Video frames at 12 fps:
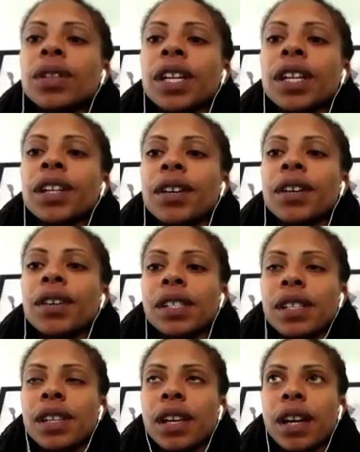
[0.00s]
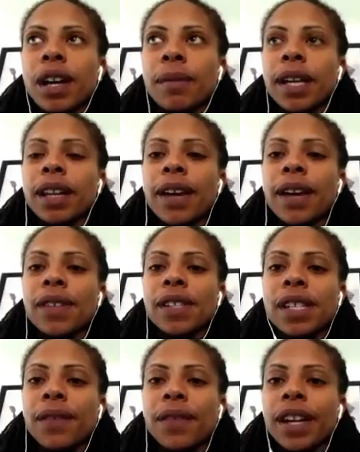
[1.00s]
Life is
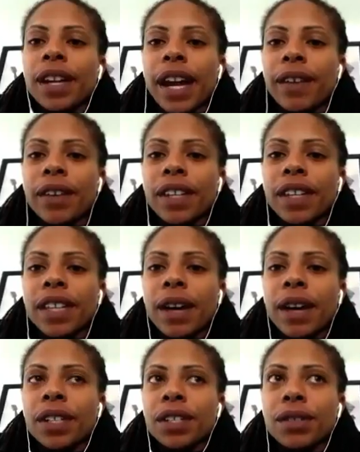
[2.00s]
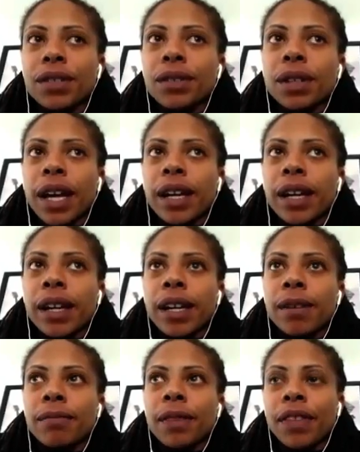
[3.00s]
tough in everything that we do. Like,
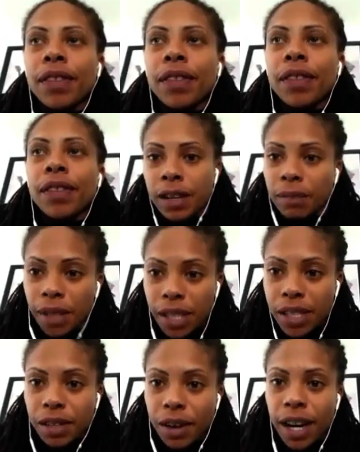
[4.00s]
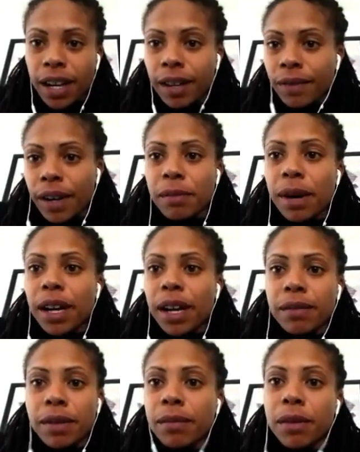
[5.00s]
nothing's going to come easy, right? If everybody
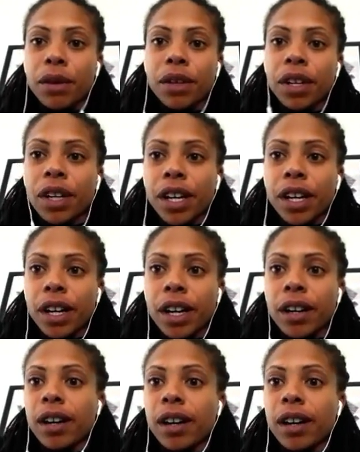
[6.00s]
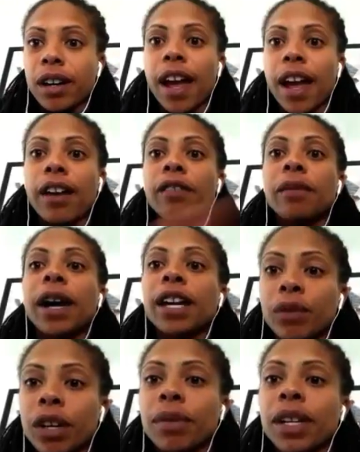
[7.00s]
could be a millionaire right now, everybody
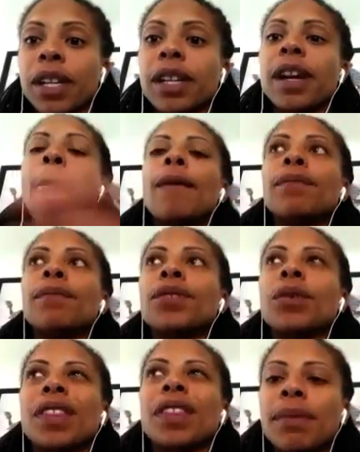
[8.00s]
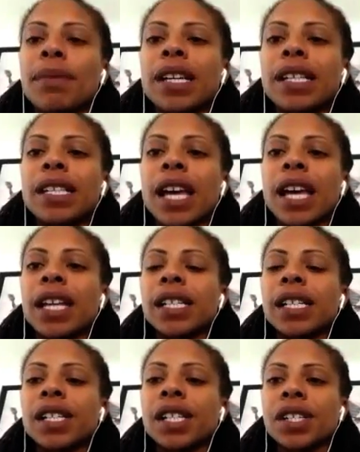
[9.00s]
would be. So with that being said,
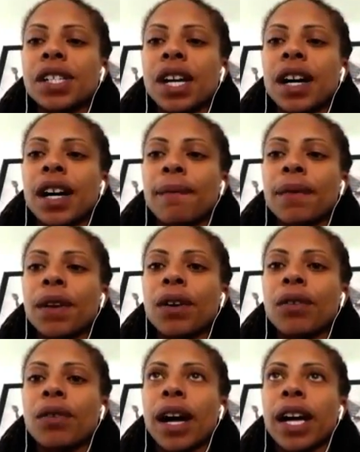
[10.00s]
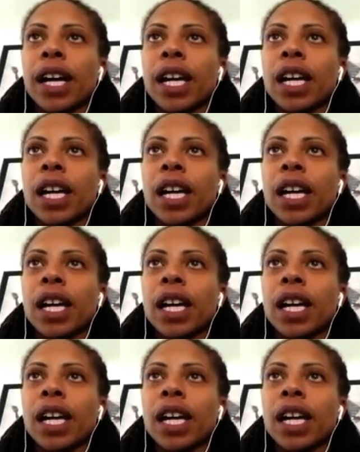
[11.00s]
is just, my